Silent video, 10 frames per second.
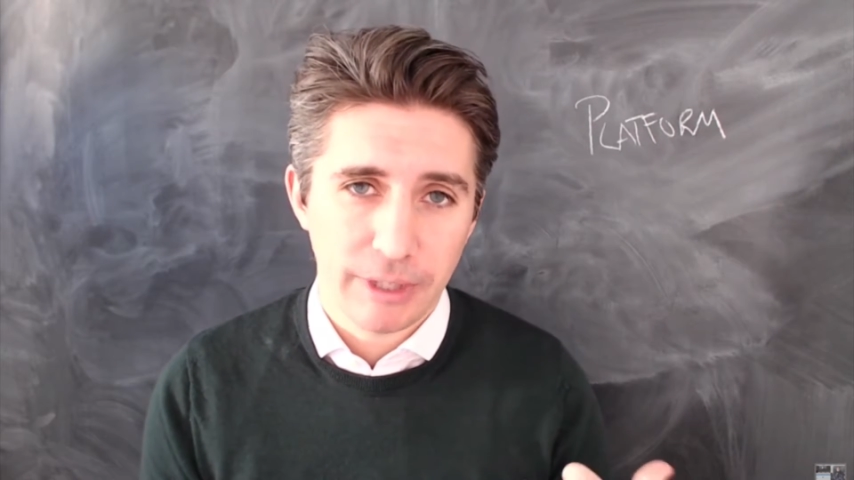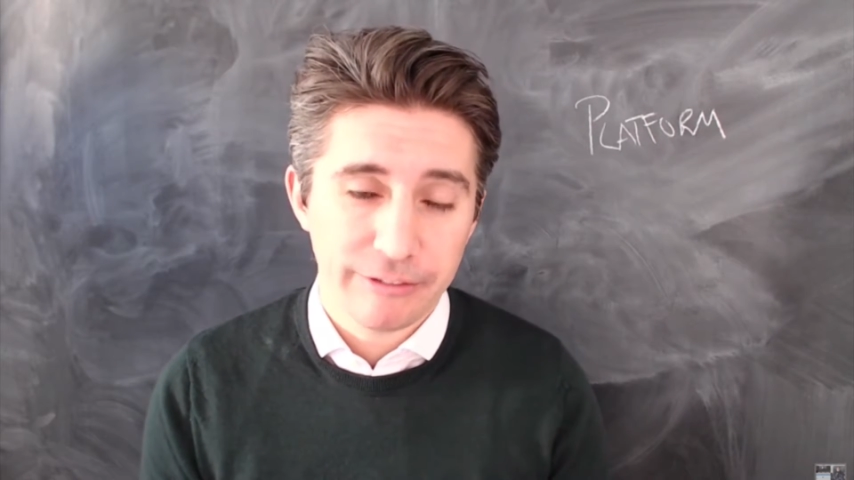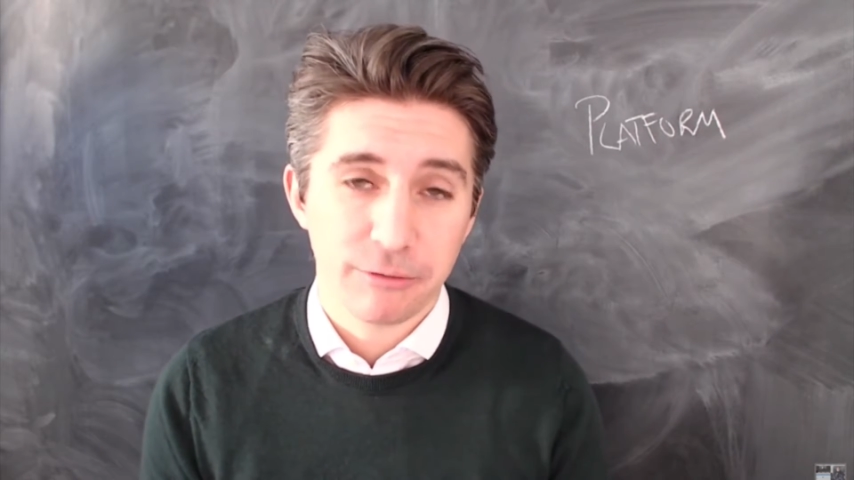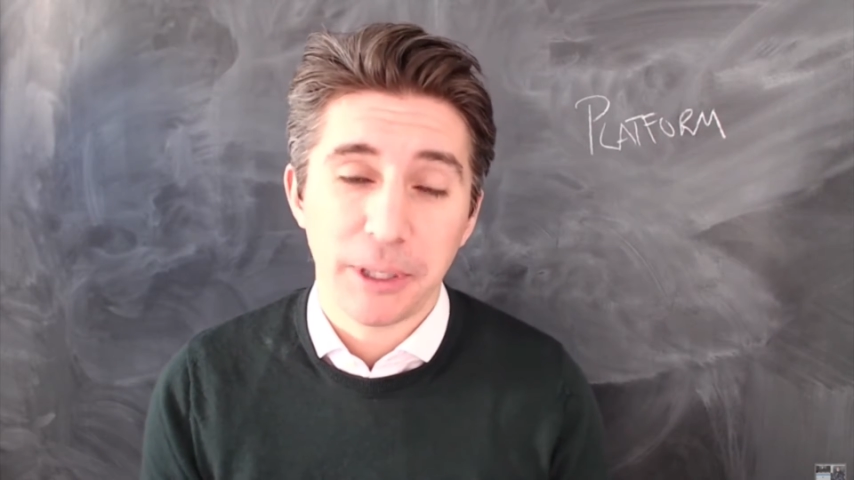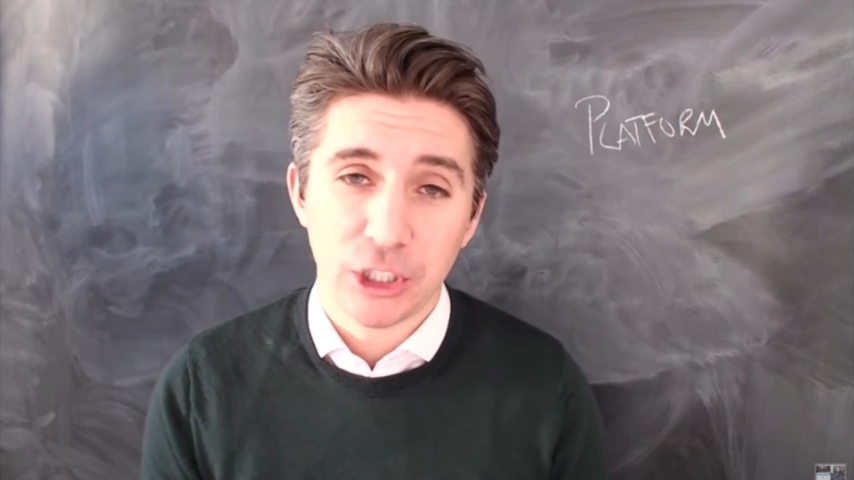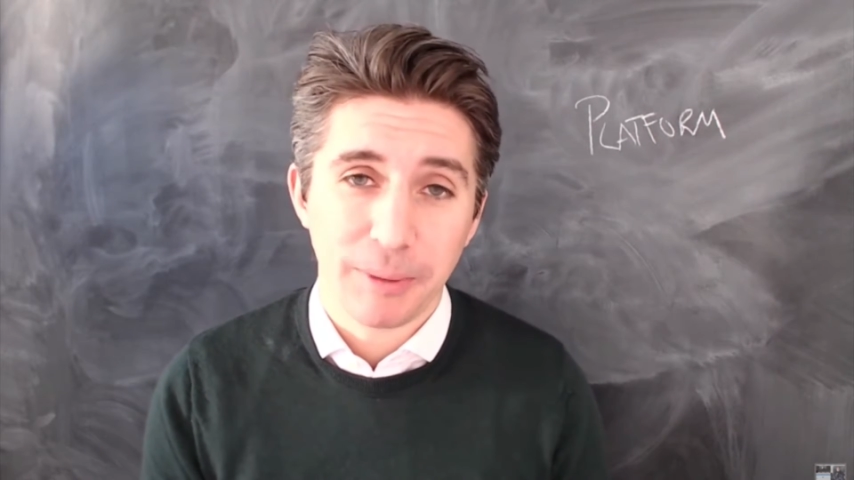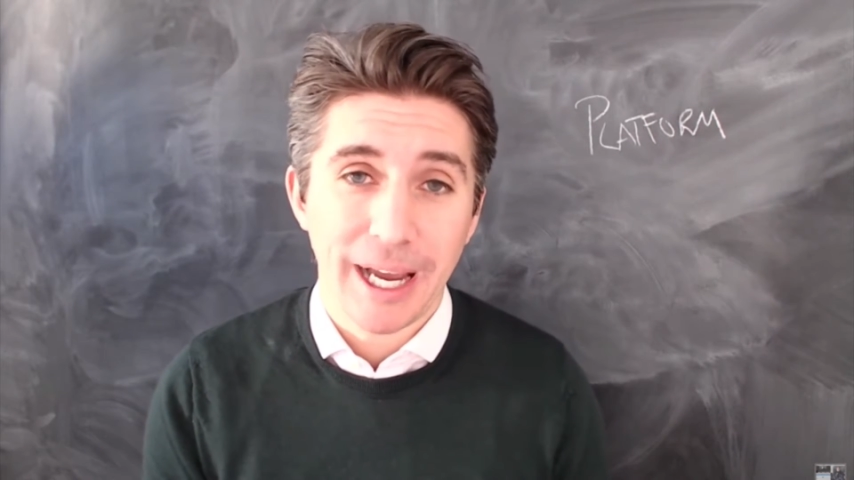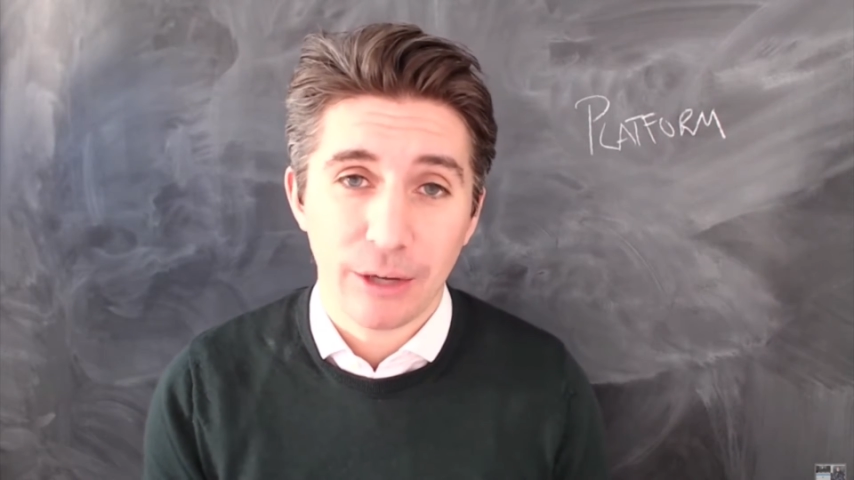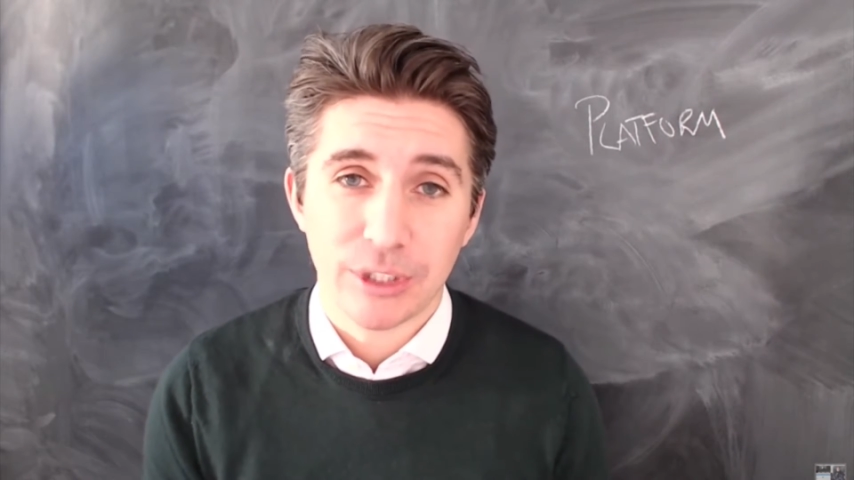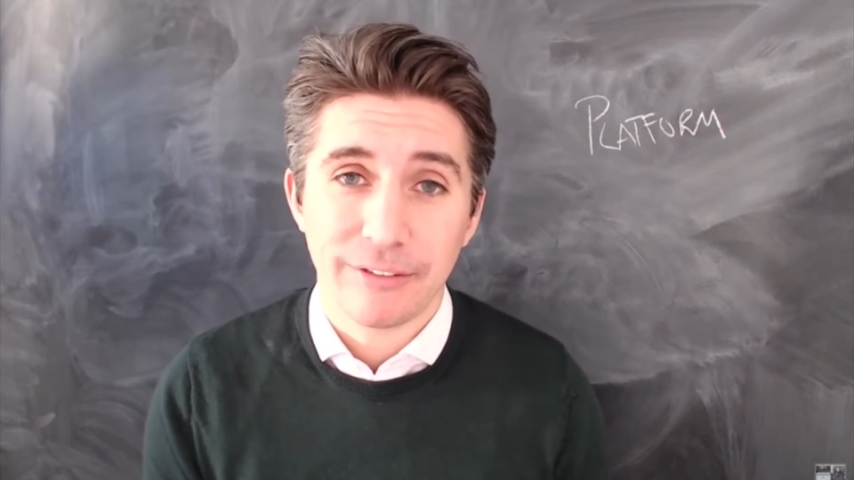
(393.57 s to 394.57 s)
information about
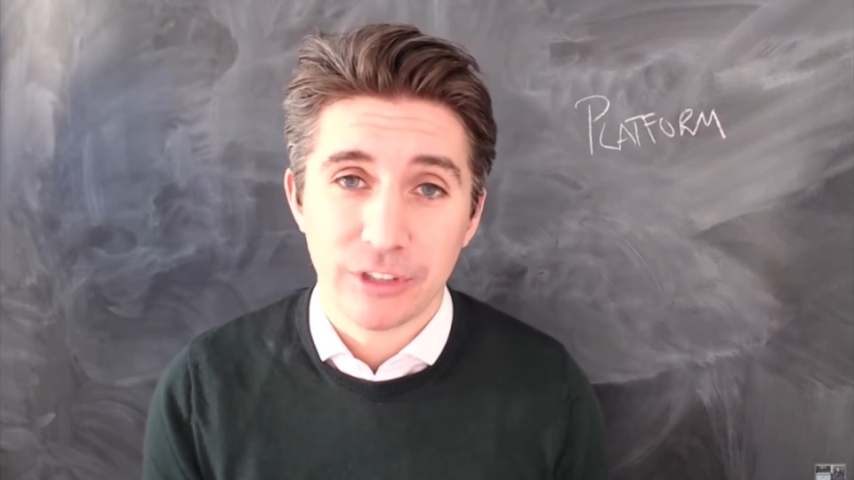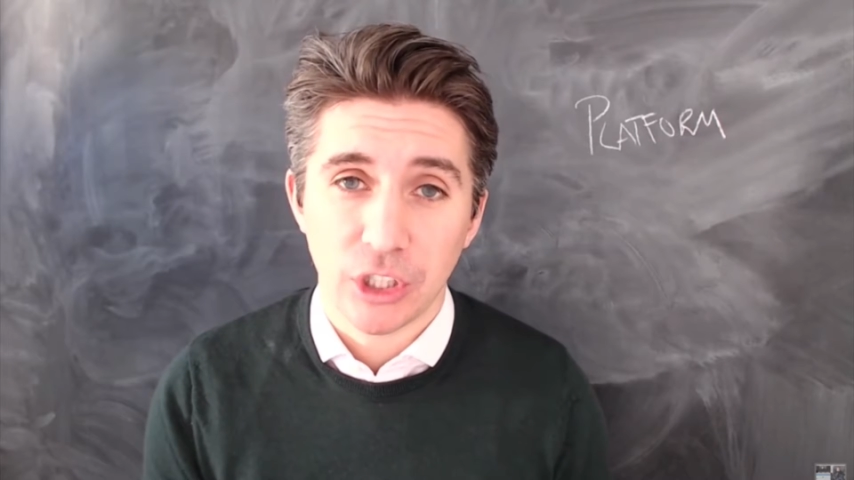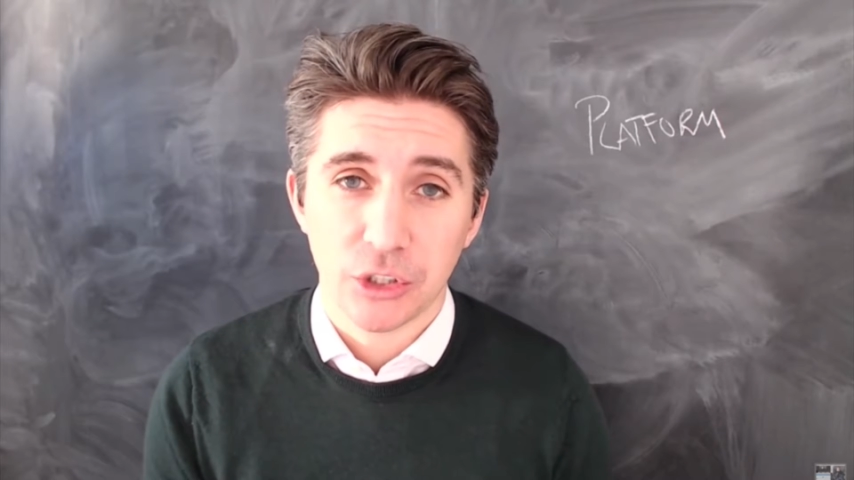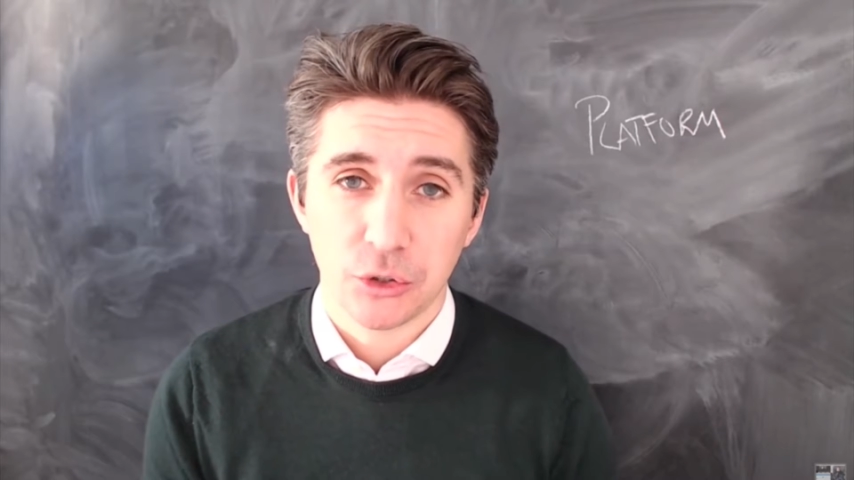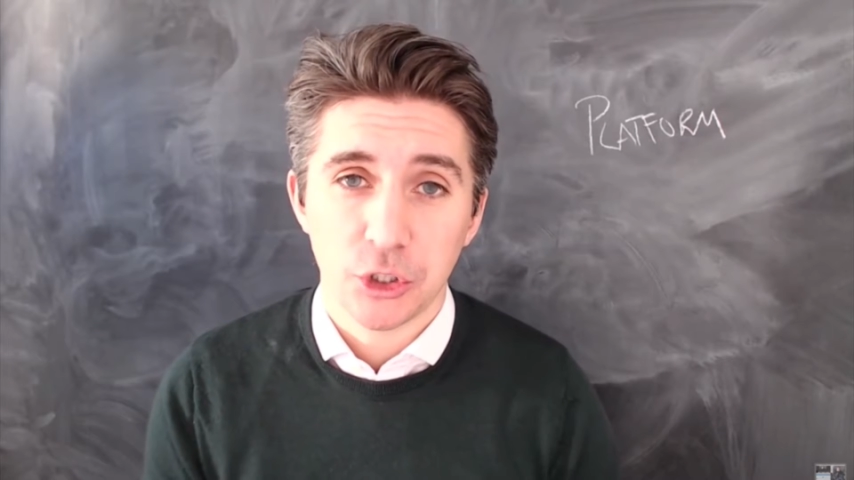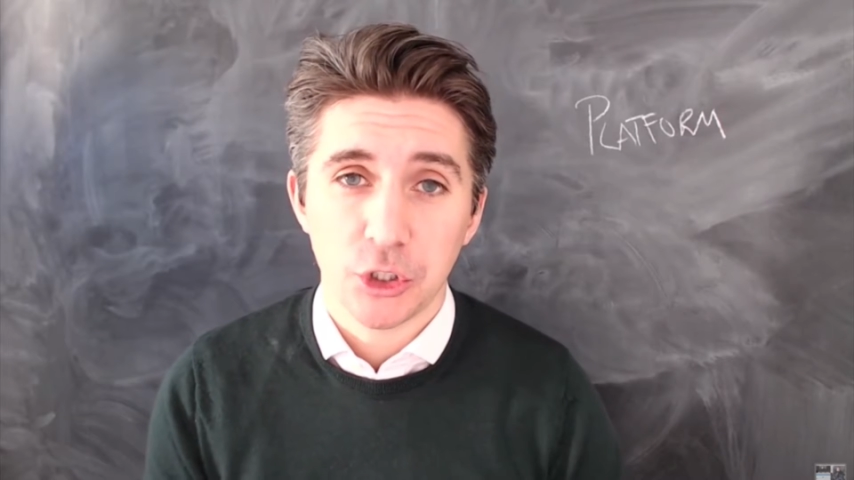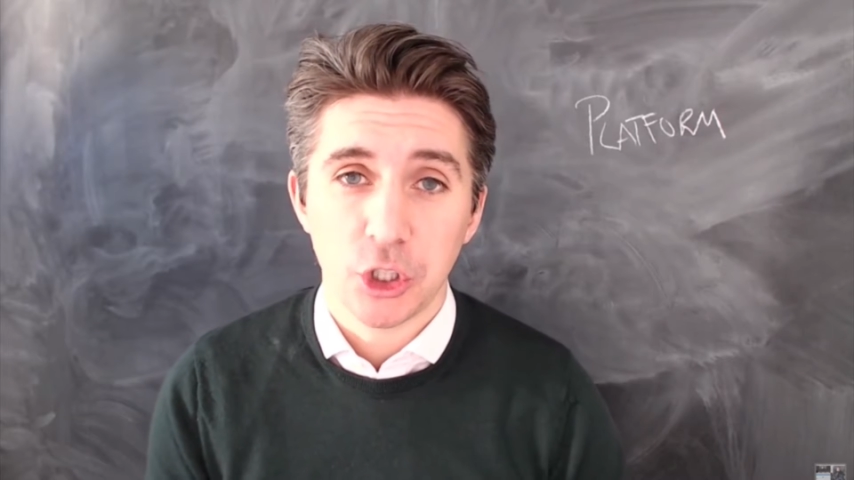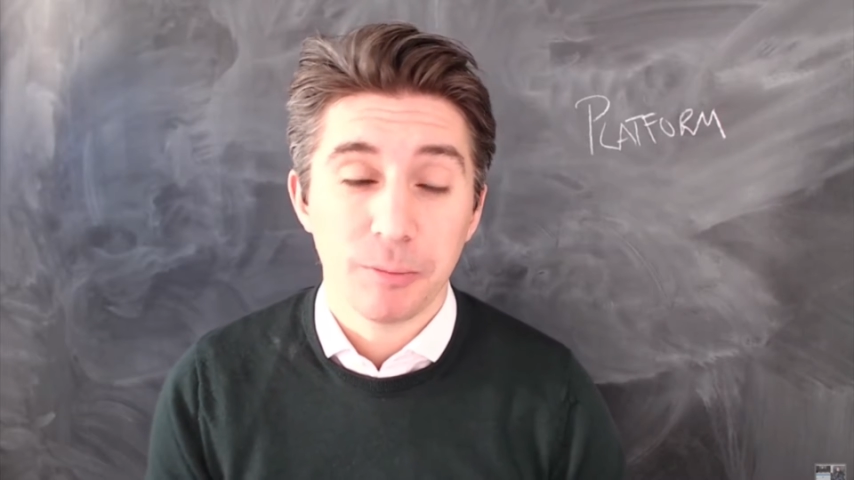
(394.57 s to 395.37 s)
how to advertise on YouTube.